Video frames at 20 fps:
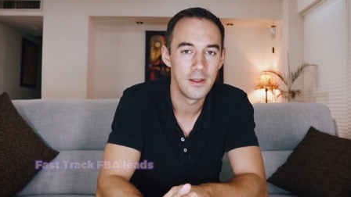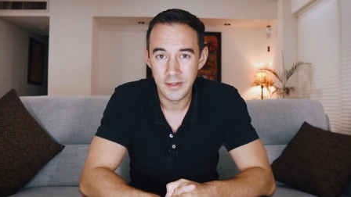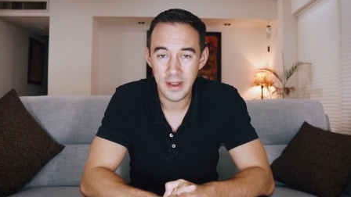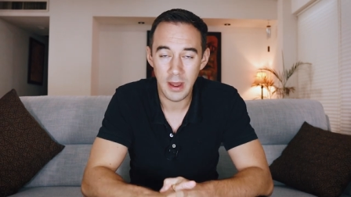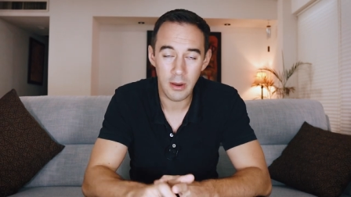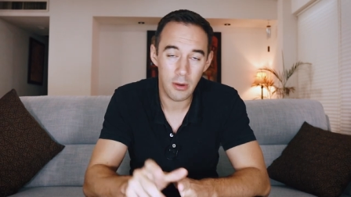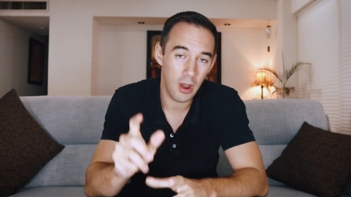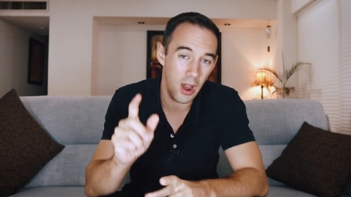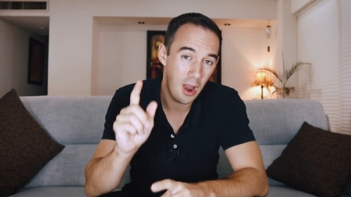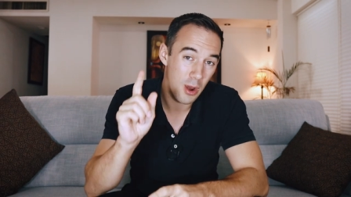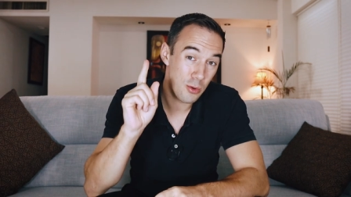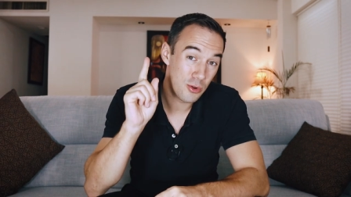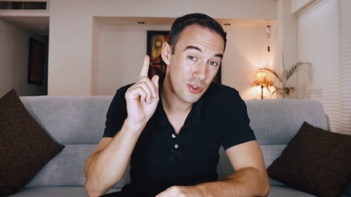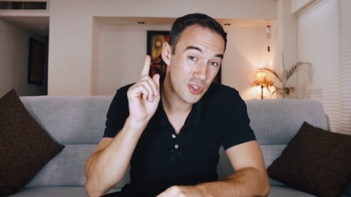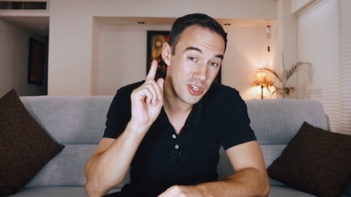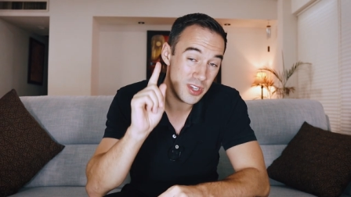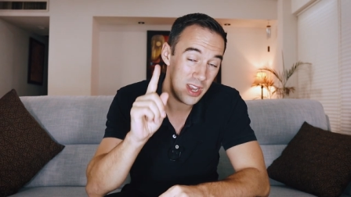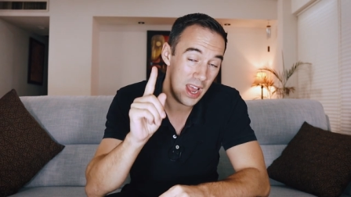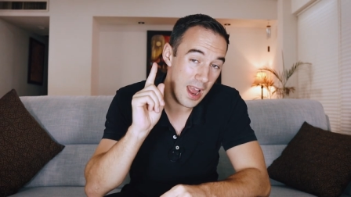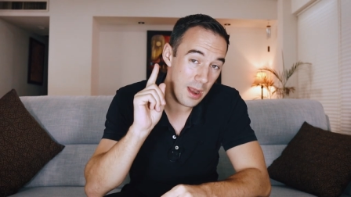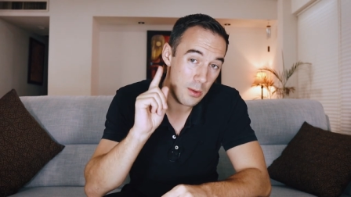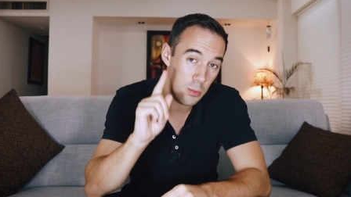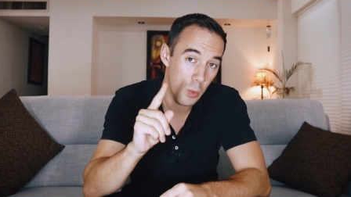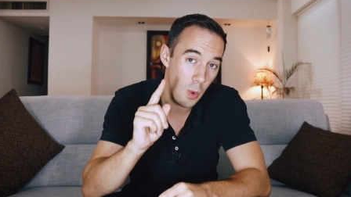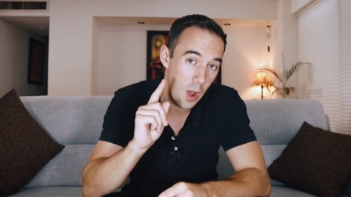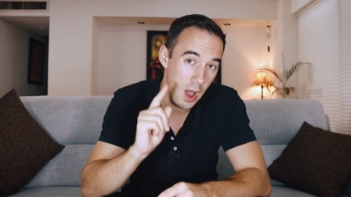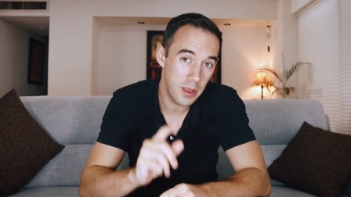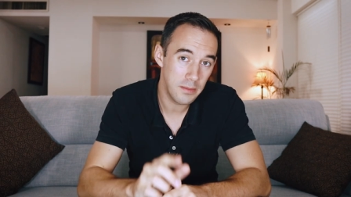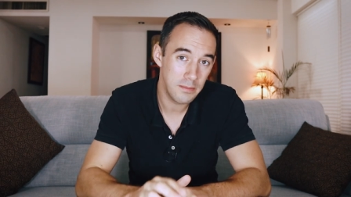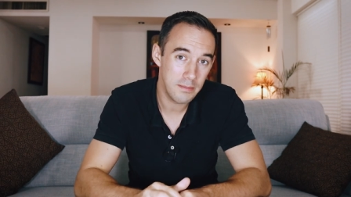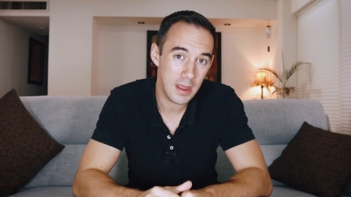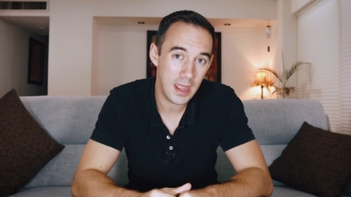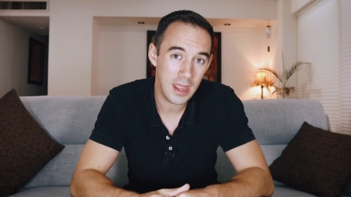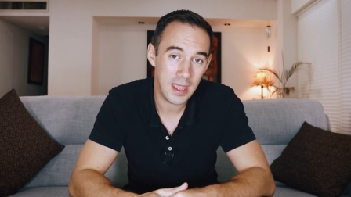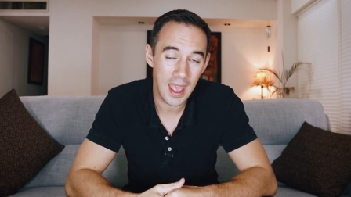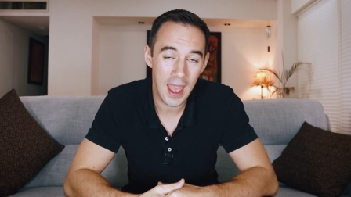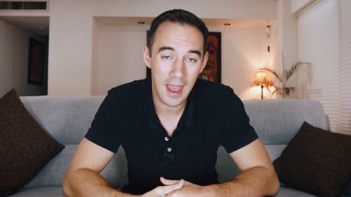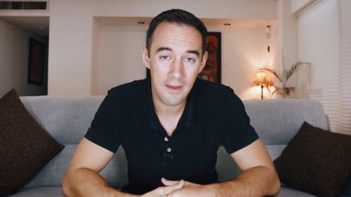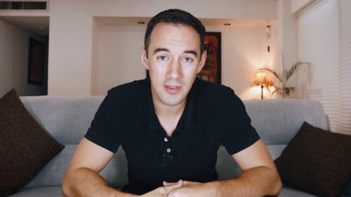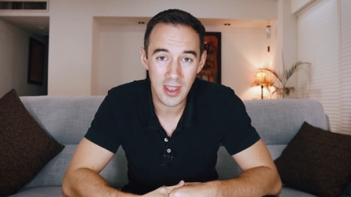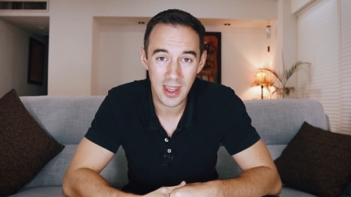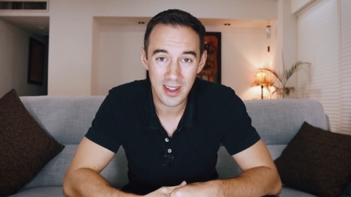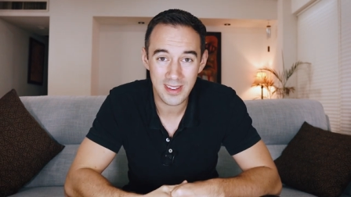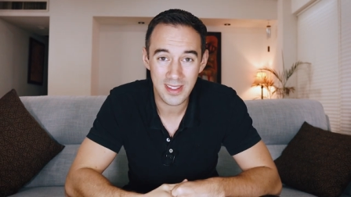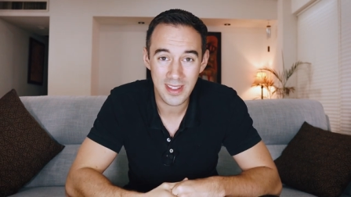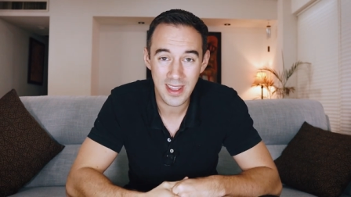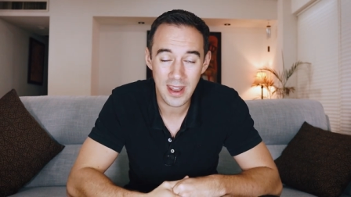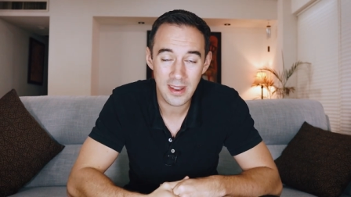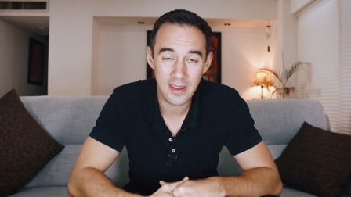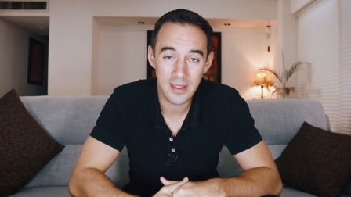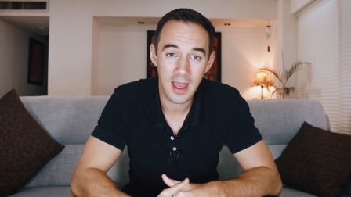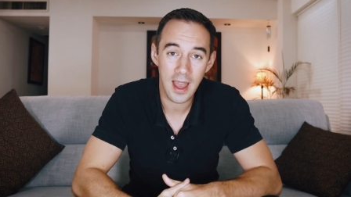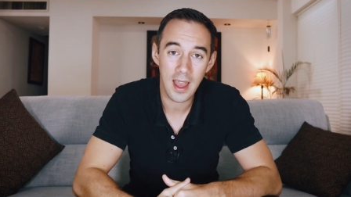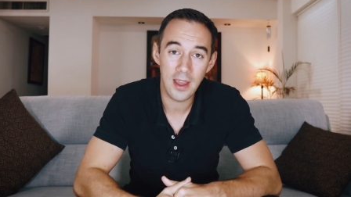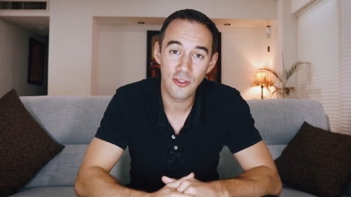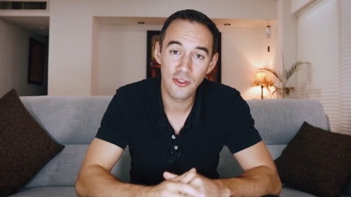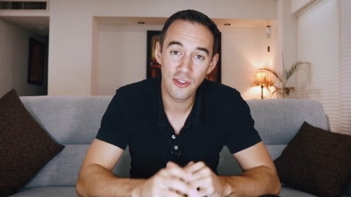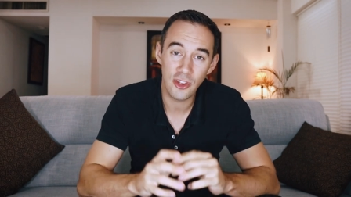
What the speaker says: Now, I will just add one big caveat to the end of that.